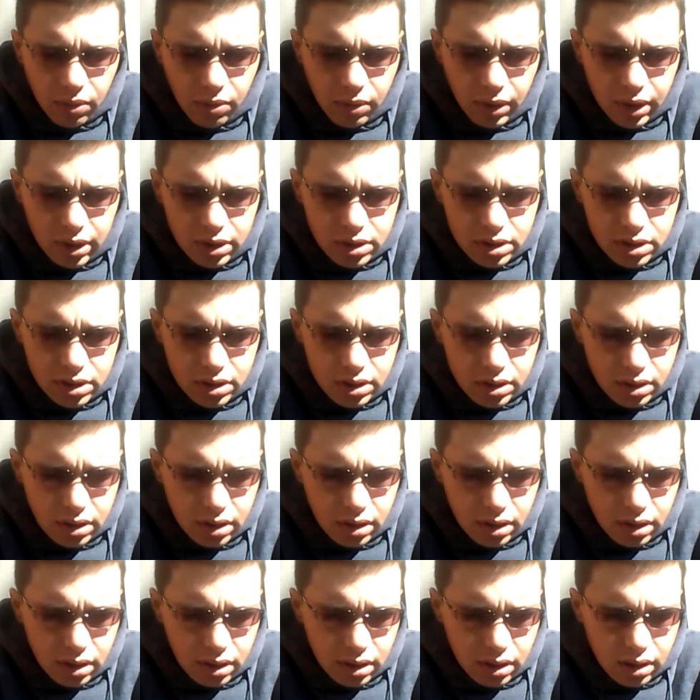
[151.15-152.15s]
which,
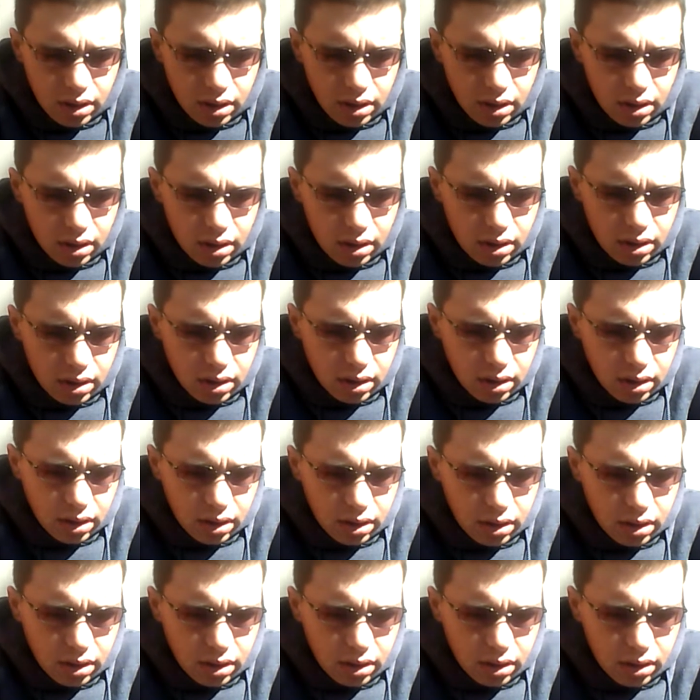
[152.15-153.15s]

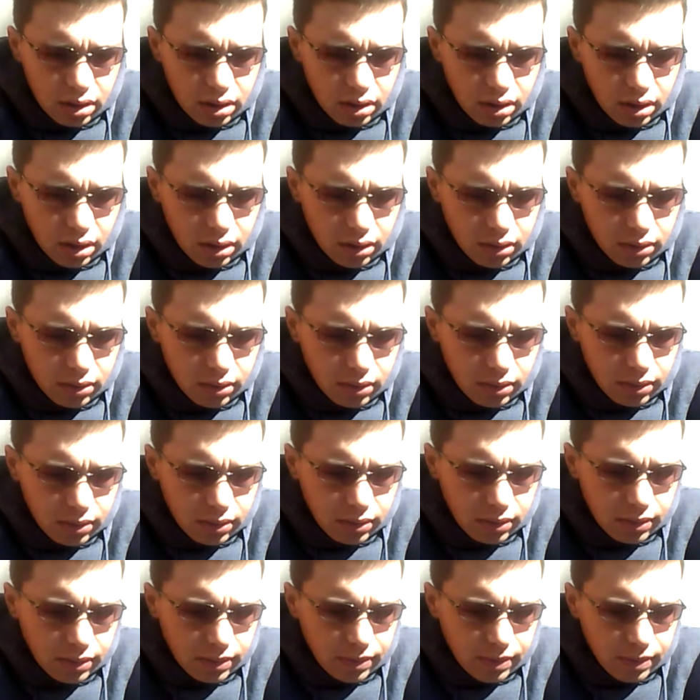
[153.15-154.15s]
you know,
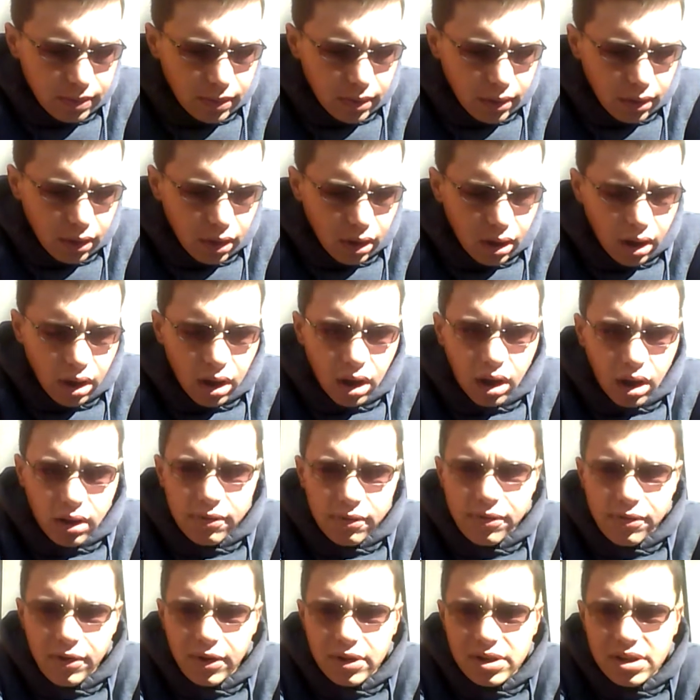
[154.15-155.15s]

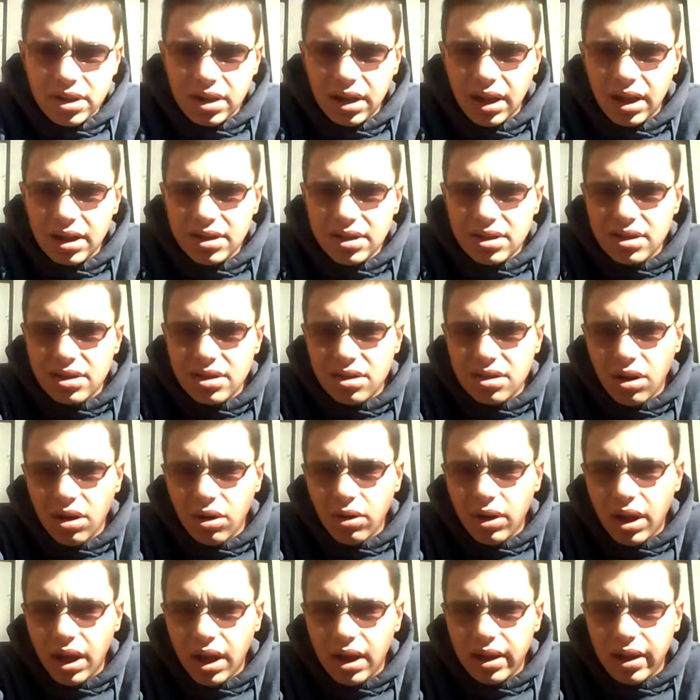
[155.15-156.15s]
on first glance is
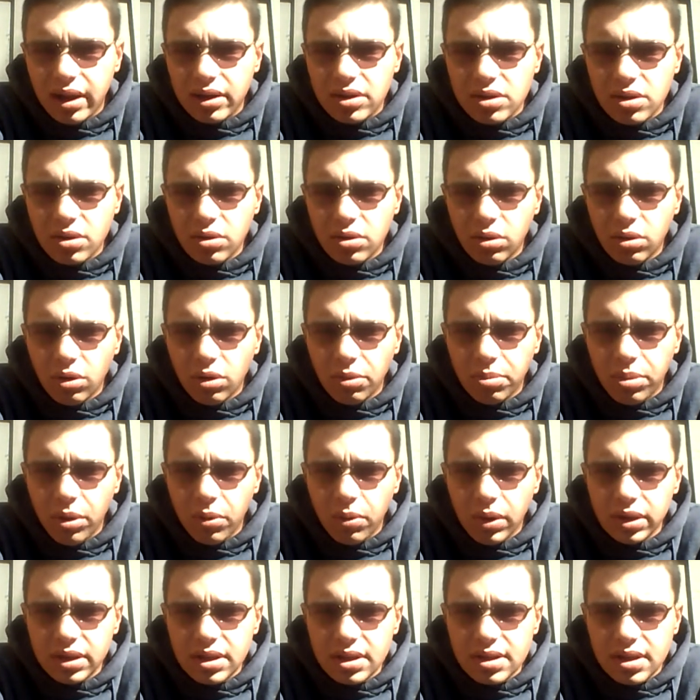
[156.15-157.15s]
okay, that's cool,
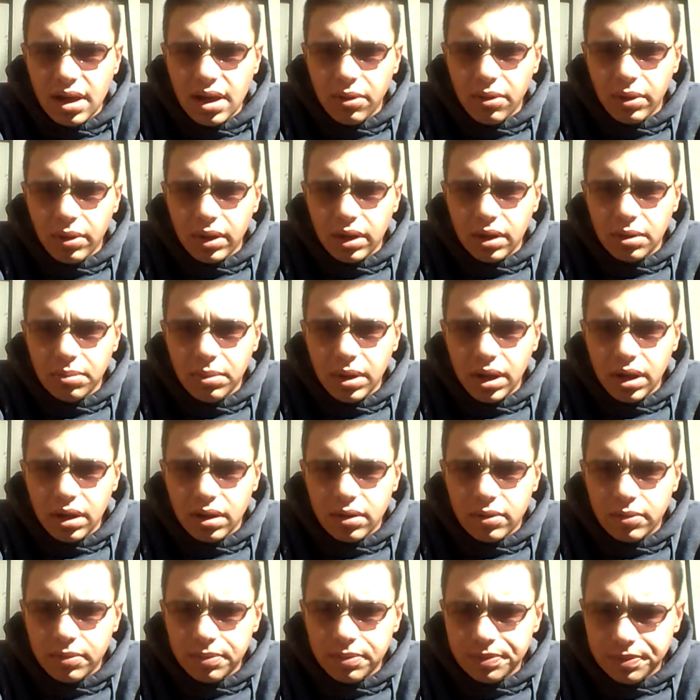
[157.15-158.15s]
but what does that really
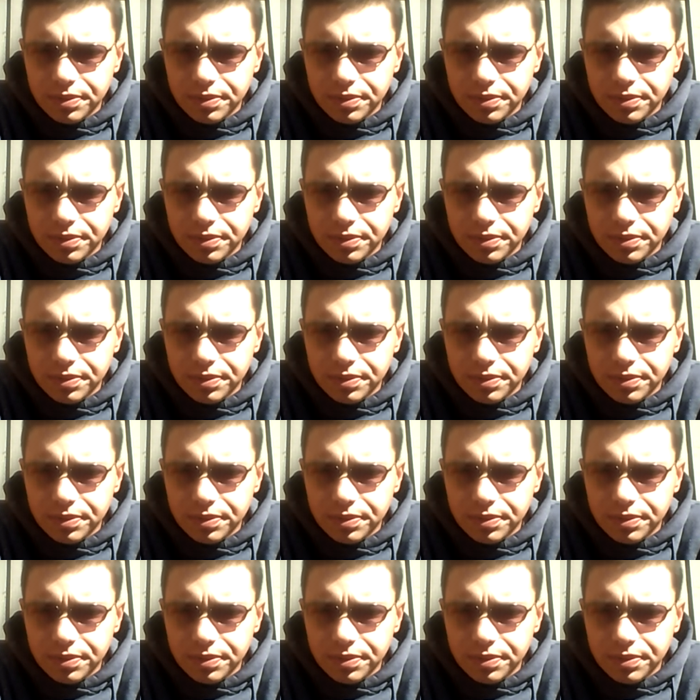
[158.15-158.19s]
mean?